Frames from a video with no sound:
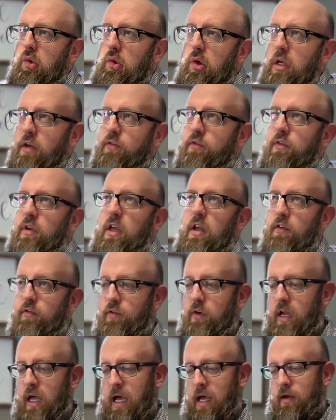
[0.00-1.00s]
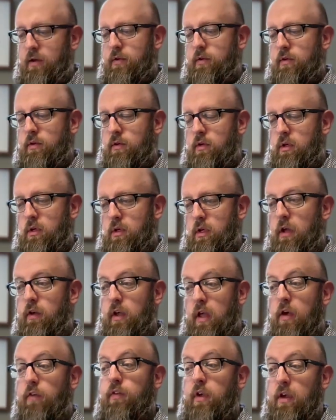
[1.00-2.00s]
if if not
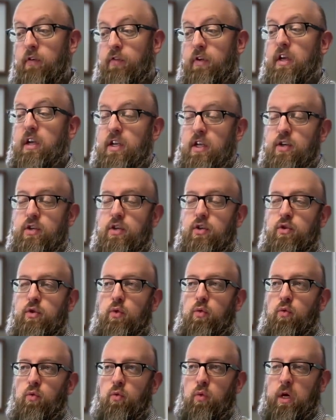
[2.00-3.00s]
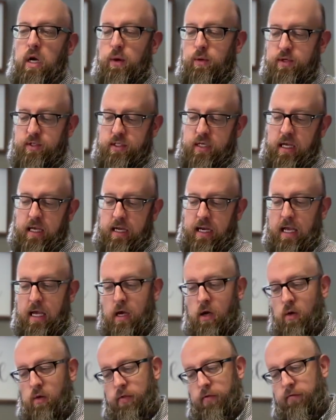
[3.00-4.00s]
if if in addition to what I was saying,
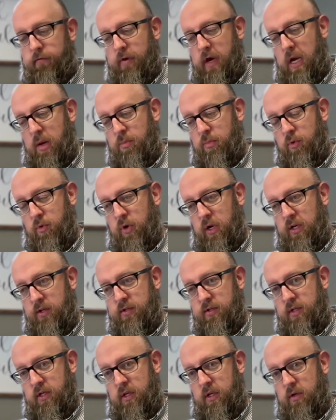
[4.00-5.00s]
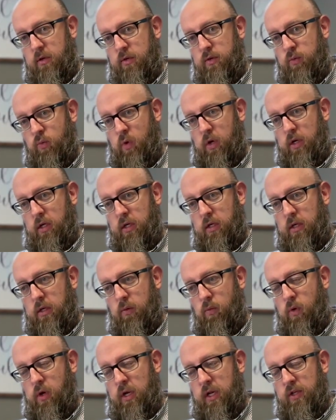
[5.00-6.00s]
how the Viper incident is what
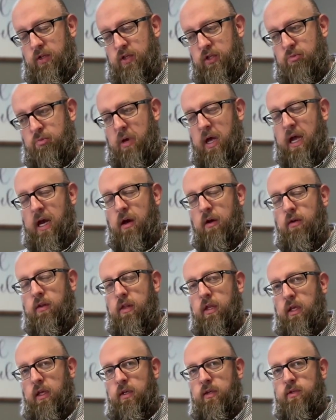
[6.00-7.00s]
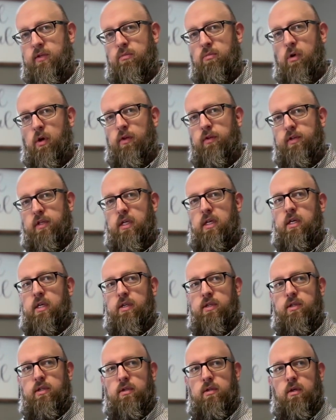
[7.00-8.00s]
what inspired these
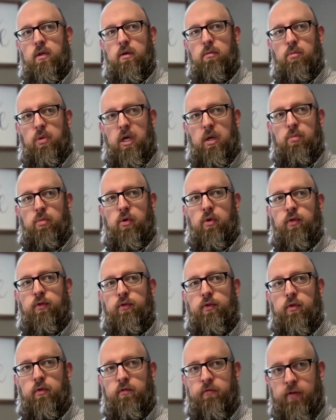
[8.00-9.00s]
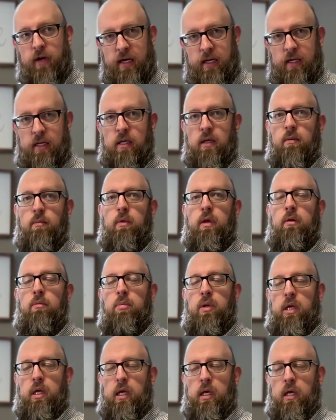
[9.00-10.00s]
Maltese people to invite him and
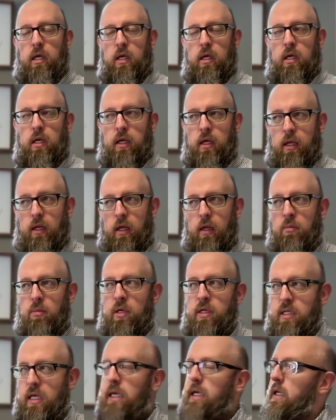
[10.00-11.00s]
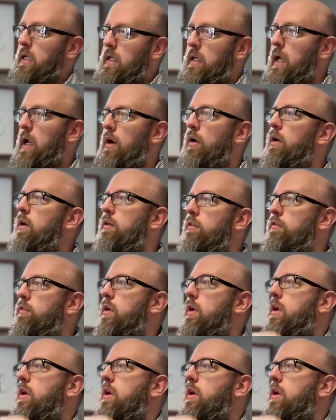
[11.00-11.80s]
be and, and be taken care of.